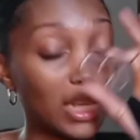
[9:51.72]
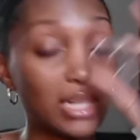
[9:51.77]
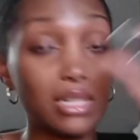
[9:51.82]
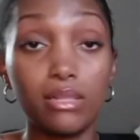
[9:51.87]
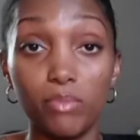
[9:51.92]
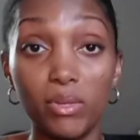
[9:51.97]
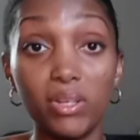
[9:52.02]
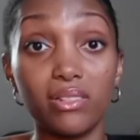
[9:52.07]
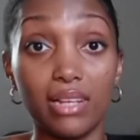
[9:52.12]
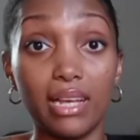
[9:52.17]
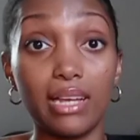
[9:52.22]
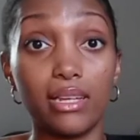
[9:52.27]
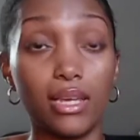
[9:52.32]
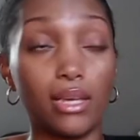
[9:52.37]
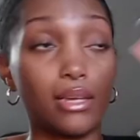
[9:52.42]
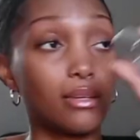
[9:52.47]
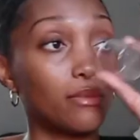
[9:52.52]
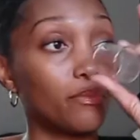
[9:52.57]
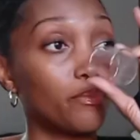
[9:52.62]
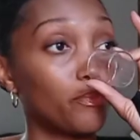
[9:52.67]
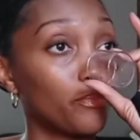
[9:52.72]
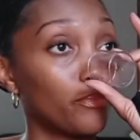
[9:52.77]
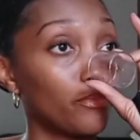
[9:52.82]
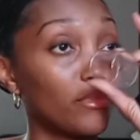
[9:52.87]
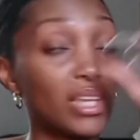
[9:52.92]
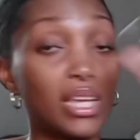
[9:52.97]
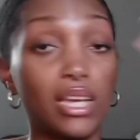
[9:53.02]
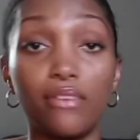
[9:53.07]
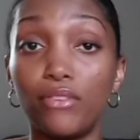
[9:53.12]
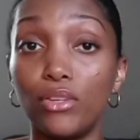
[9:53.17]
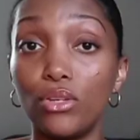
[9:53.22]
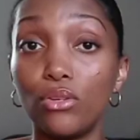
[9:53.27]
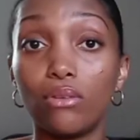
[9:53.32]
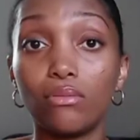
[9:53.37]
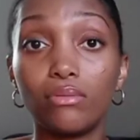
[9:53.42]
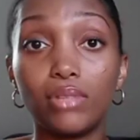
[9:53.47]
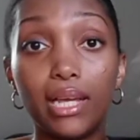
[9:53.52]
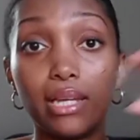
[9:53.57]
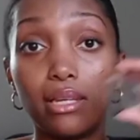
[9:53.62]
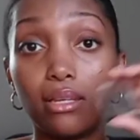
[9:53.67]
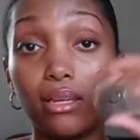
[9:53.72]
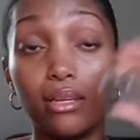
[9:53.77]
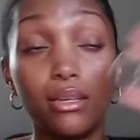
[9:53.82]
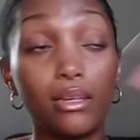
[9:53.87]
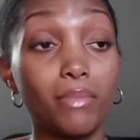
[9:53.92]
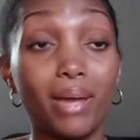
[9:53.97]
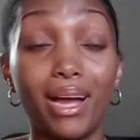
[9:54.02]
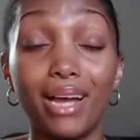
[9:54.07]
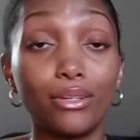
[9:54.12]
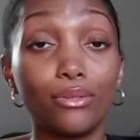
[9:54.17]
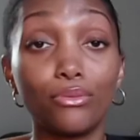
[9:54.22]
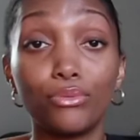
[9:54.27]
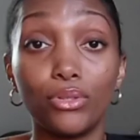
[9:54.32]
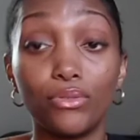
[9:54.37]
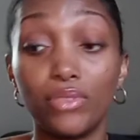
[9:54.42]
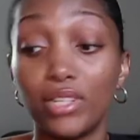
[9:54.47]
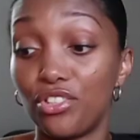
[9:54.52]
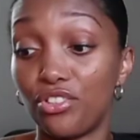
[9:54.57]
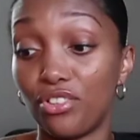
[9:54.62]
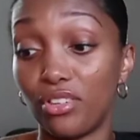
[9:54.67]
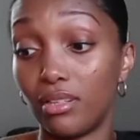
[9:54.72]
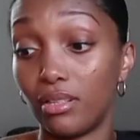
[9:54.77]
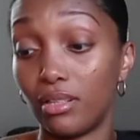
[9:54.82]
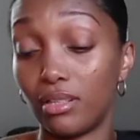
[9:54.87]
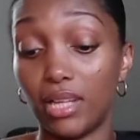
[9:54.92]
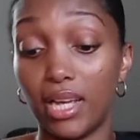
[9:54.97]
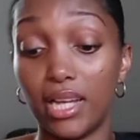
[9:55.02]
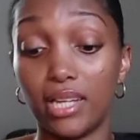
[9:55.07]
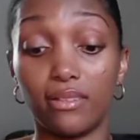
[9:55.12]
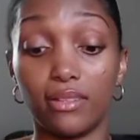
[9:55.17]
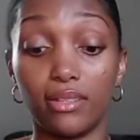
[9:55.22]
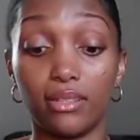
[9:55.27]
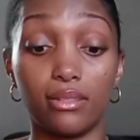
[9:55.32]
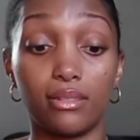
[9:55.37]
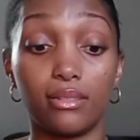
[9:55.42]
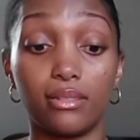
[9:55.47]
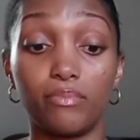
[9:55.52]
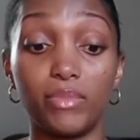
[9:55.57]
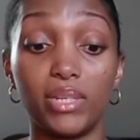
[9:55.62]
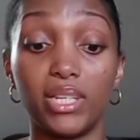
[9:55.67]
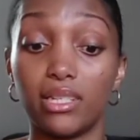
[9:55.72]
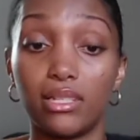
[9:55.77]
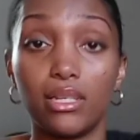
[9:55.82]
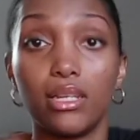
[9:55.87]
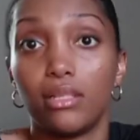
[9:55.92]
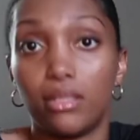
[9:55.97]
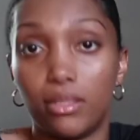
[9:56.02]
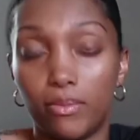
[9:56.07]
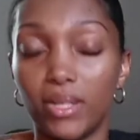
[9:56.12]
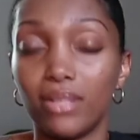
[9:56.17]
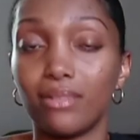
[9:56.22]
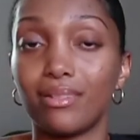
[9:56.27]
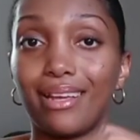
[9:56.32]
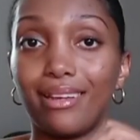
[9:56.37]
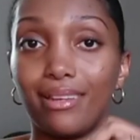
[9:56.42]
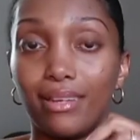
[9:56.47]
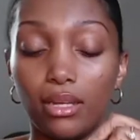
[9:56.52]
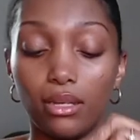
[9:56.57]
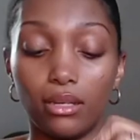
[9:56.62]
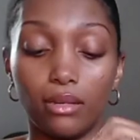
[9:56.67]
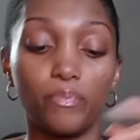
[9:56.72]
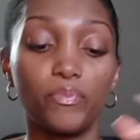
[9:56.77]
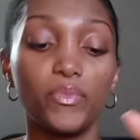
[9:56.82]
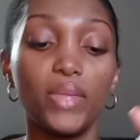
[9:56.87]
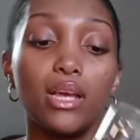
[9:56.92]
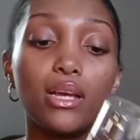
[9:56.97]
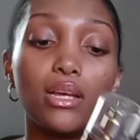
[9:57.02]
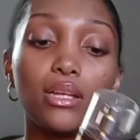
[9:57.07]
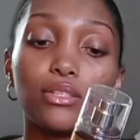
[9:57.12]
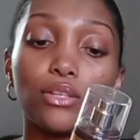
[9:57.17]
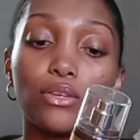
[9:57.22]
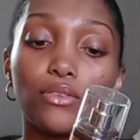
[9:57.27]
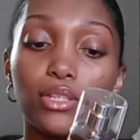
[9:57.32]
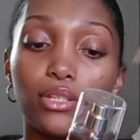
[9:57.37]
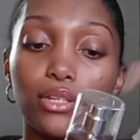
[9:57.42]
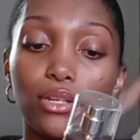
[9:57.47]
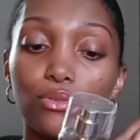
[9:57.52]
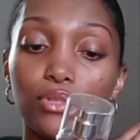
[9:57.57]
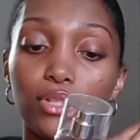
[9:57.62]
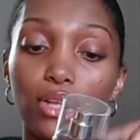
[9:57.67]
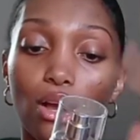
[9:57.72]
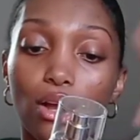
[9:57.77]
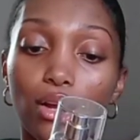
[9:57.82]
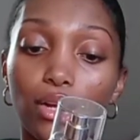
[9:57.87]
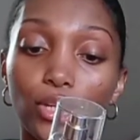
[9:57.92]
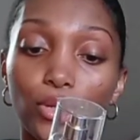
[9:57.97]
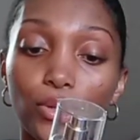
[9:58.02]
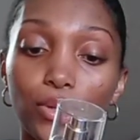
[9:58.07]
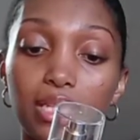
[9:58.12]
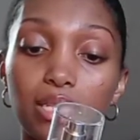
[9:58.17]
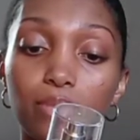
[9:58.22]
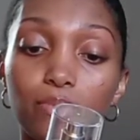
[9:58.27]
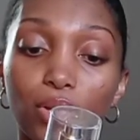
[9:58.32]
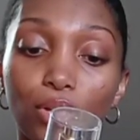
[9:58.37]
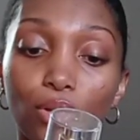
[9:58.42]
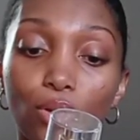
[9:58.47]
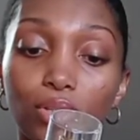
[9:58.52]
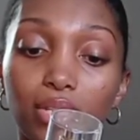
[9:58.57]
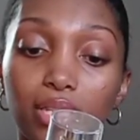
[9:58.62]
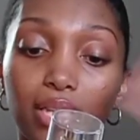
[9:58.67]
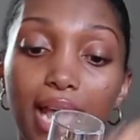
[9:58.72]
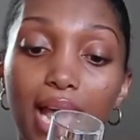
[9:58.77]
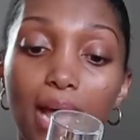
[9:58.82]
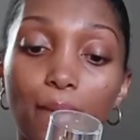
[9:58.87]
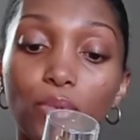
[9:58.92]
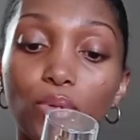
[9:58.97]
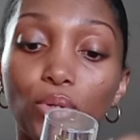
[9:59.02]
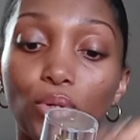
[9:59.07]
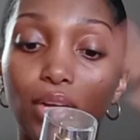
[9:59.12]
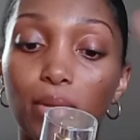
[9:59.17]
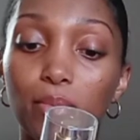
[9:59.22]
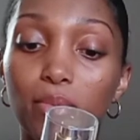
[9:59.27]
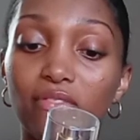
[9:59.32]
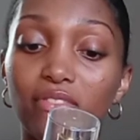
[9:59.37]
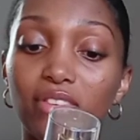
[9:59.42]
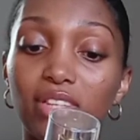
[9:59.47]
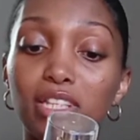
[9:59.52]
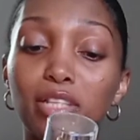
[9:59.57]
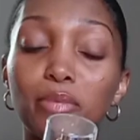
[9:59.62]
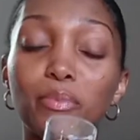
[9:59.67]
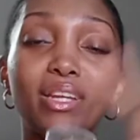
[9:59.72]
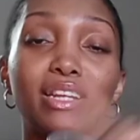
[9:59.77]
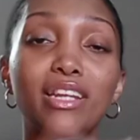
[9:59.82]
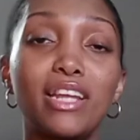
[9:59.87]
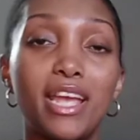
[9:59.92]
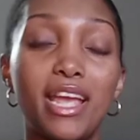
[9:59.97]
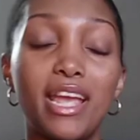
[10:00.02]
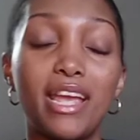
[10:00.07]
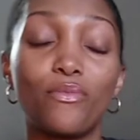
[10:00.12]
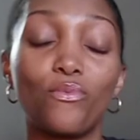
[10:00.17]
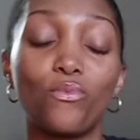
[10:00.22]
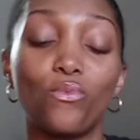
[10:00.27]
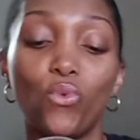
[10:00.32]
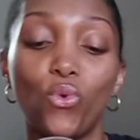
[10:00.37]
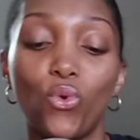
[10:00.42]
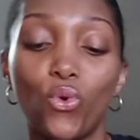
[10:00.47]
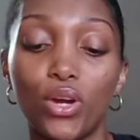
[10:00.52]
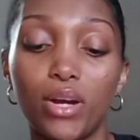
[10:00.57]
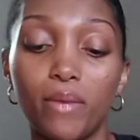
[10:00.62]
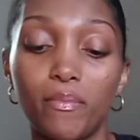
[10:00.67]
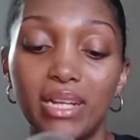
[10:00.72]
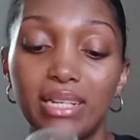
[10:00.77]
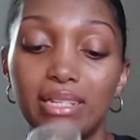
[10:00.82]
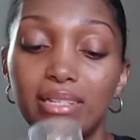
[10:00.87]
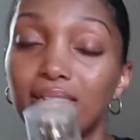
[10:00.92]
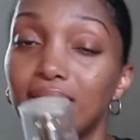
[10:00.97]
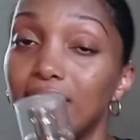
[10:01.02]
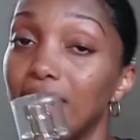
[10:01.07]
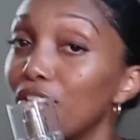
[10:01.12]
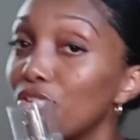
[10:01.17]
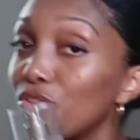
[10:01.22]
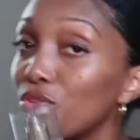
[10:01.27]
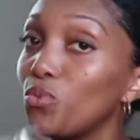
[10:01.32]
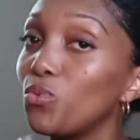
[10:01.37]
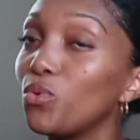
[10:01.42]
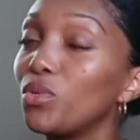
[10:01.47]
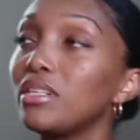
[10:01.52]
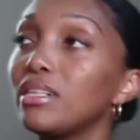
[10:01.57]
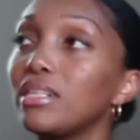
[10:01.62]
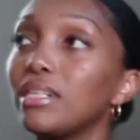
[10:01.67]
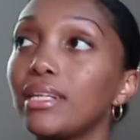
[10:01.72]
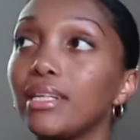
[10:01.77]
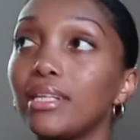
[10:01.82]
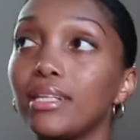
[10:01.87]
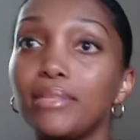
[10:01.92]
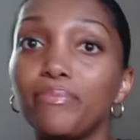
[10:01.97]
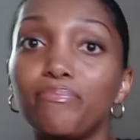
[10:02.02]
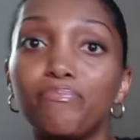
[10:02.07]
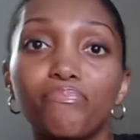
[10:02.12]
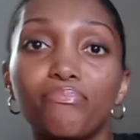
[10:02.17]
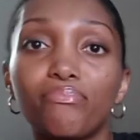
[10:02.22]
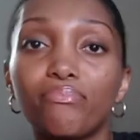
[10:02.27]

It smells like gingham. If you don't like gingham, I don't know that you're going to like this because it smells like gingham. So the notes are crisp golden apple, creamy vanilla bean, and warm sandalwood.